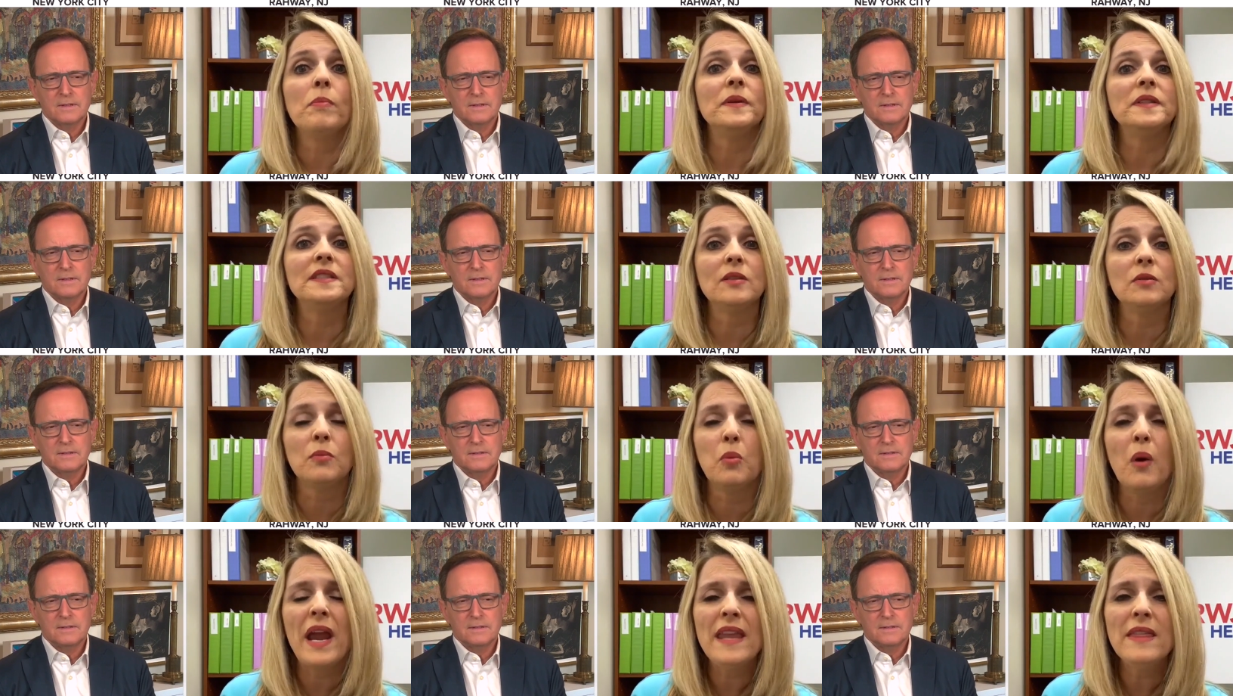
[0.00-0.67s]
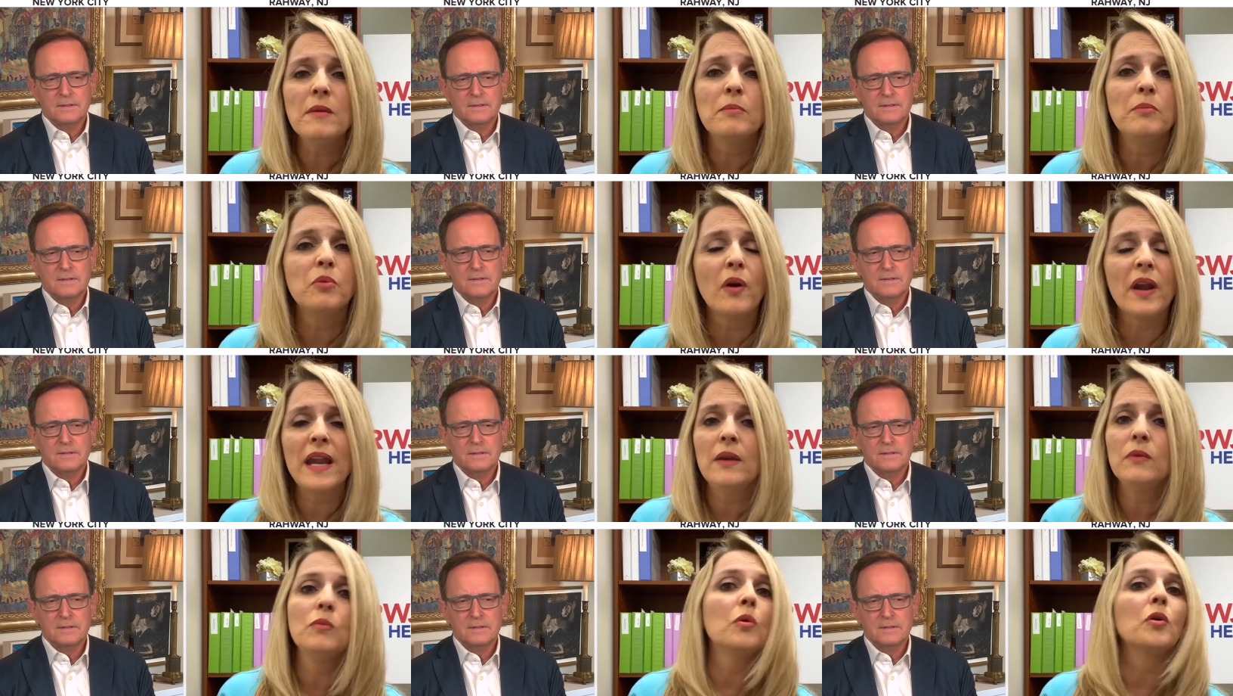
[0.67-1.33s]
Speaker 1: It's the way the
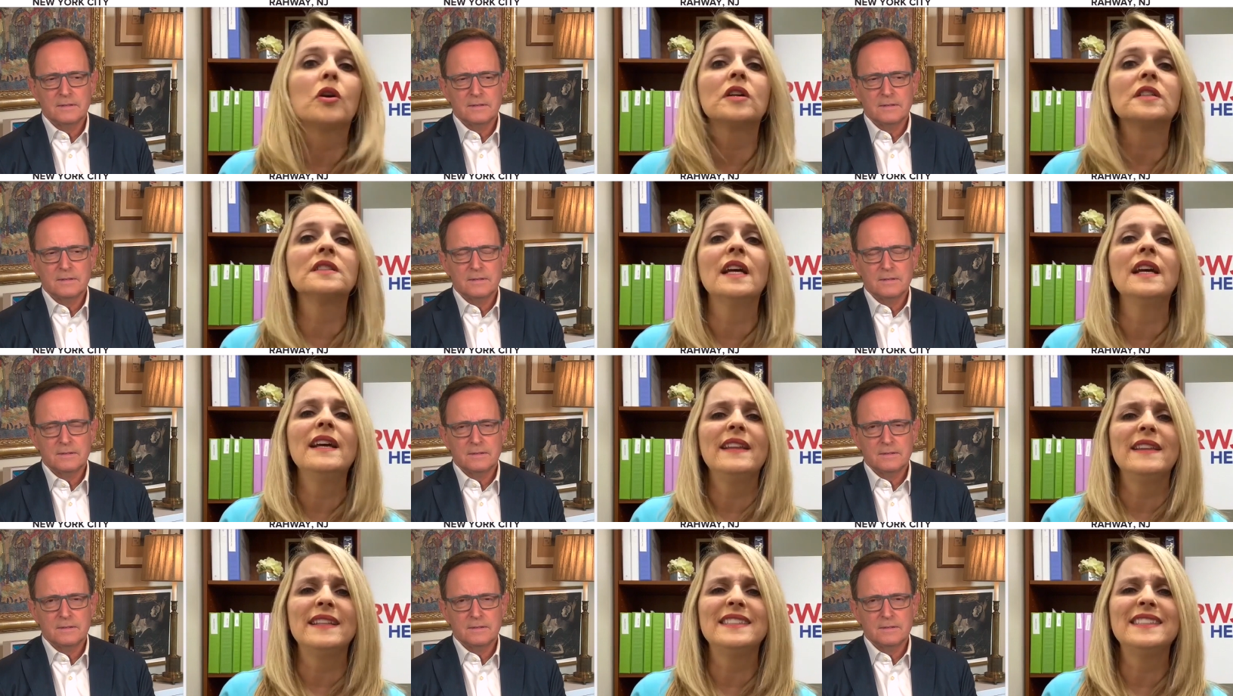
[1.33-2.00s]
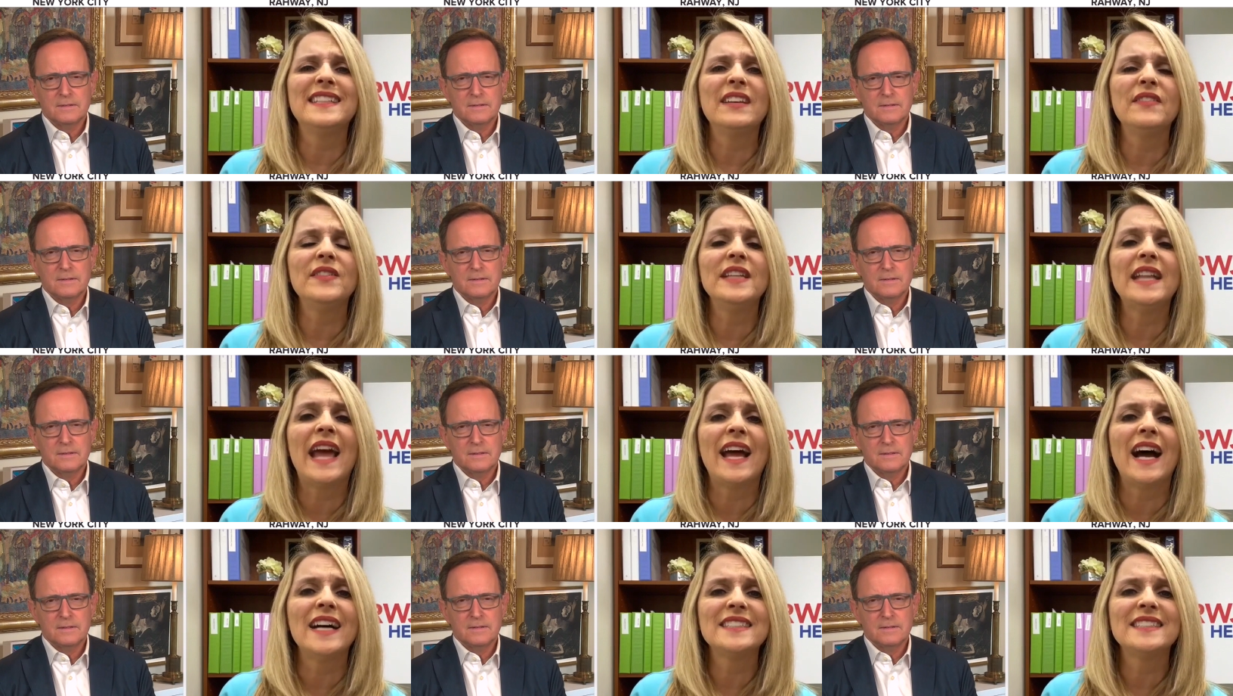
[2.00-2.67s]
brain works that's giving
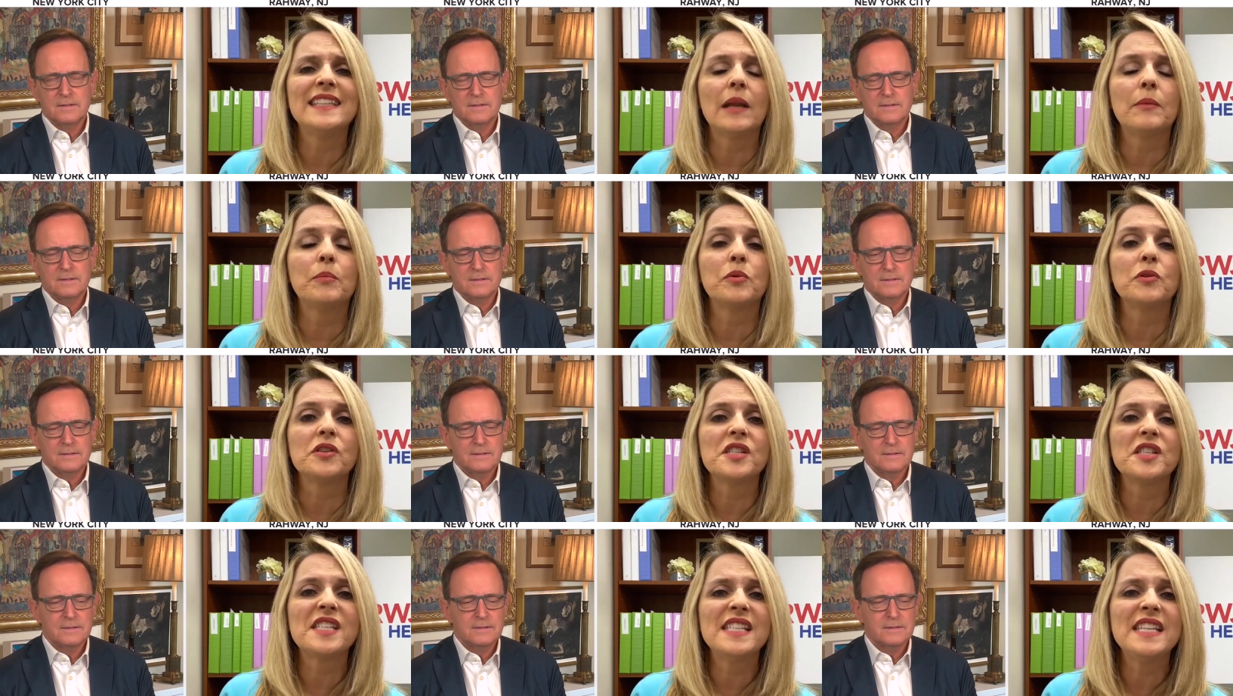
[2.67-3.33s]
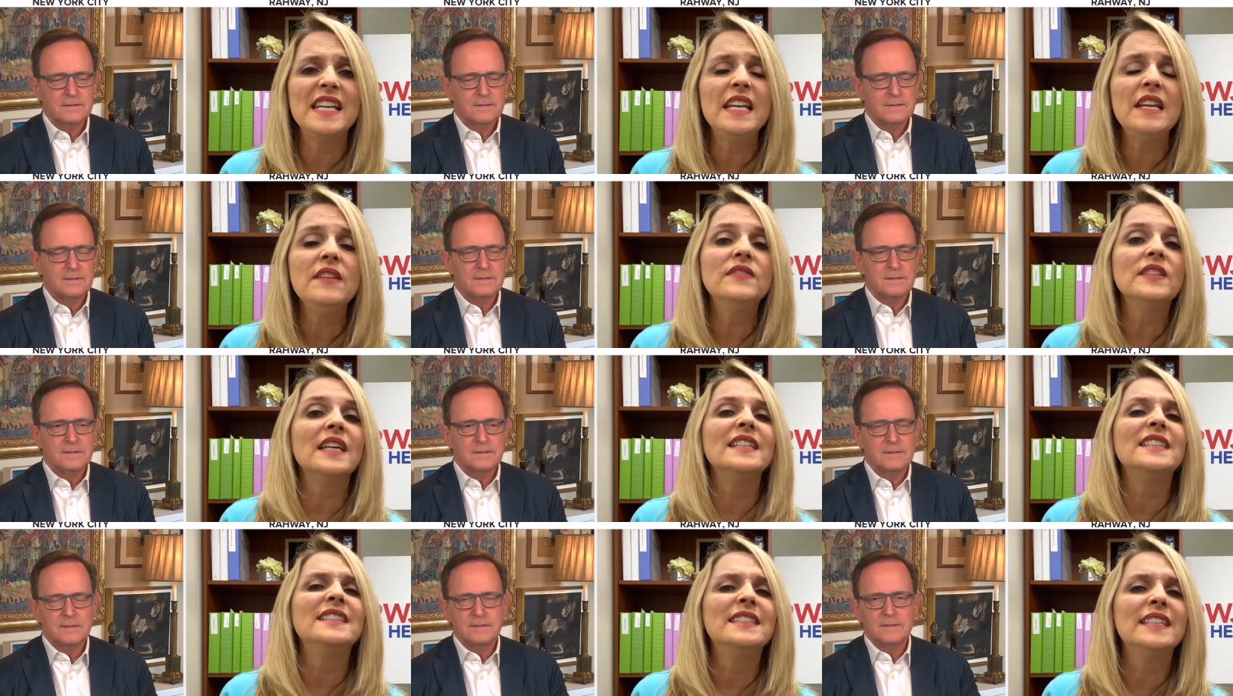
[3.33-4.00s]
that, us that perceived
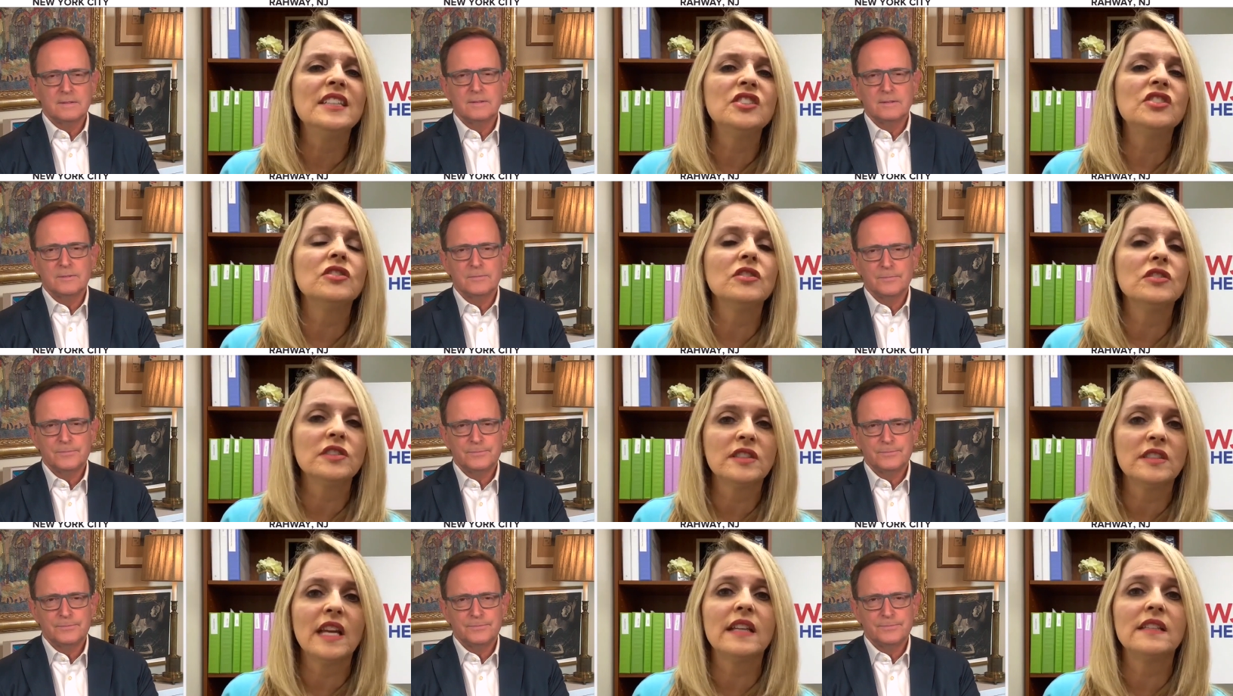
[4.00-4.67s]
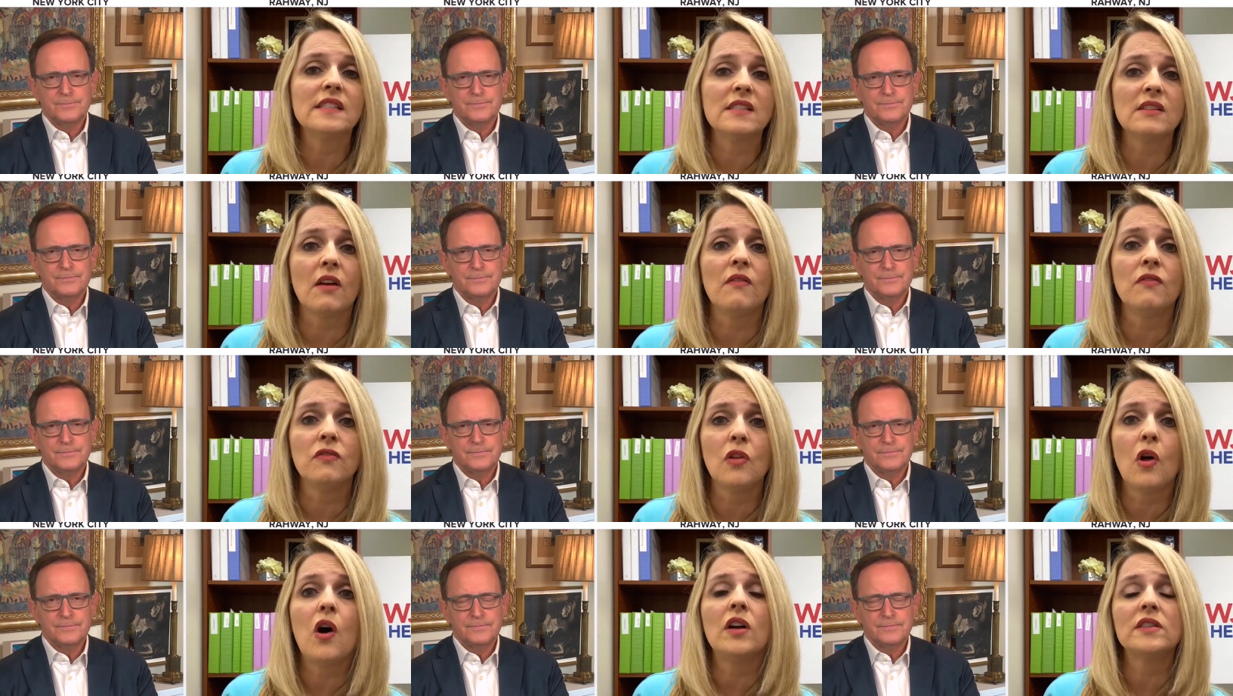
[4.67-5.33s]
additional sense of
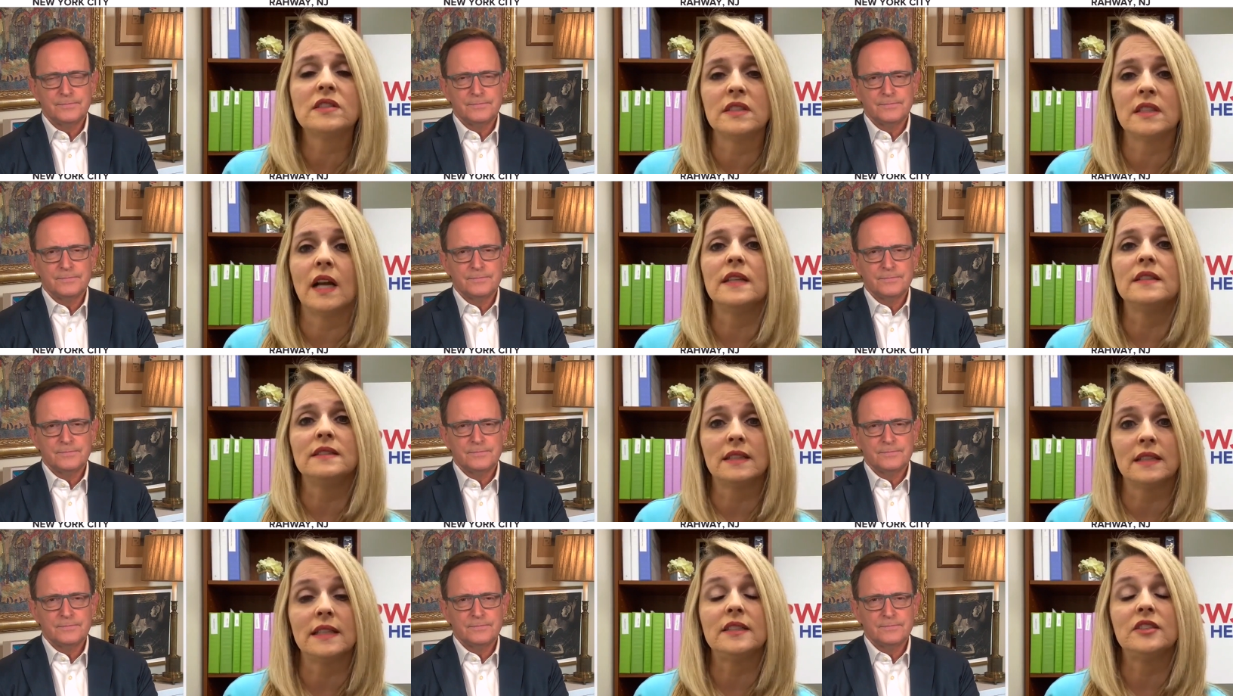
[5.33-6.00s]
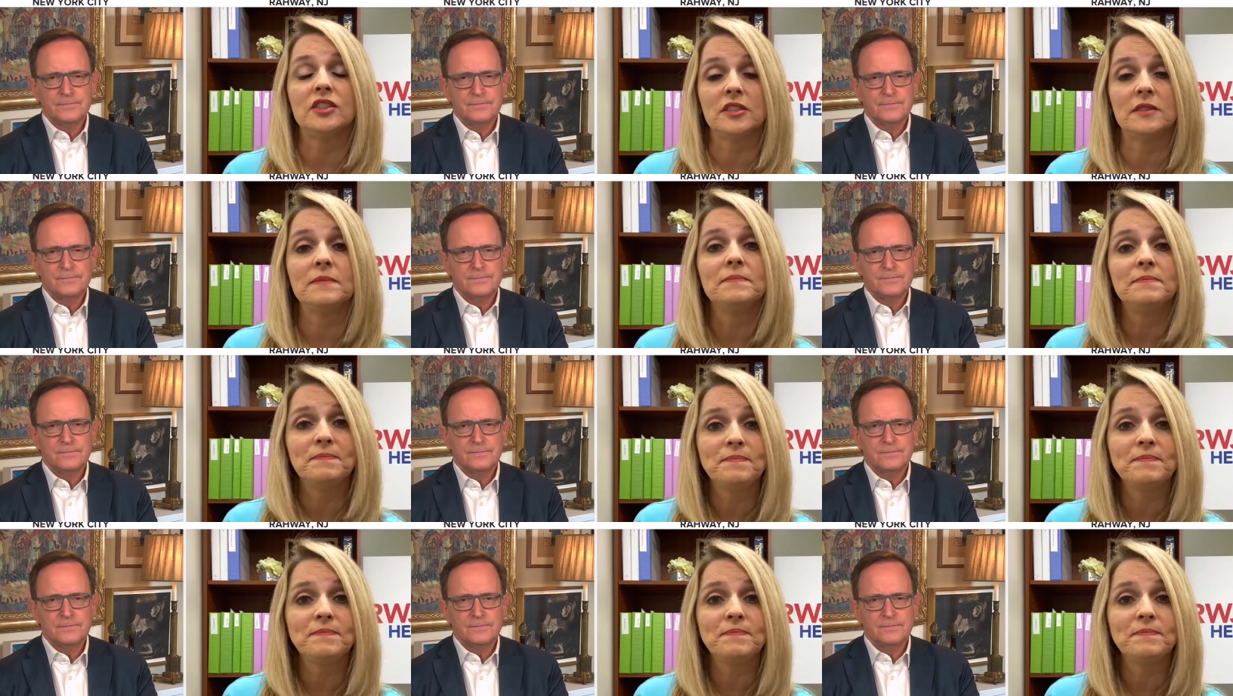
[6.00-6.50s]
loss and isolation.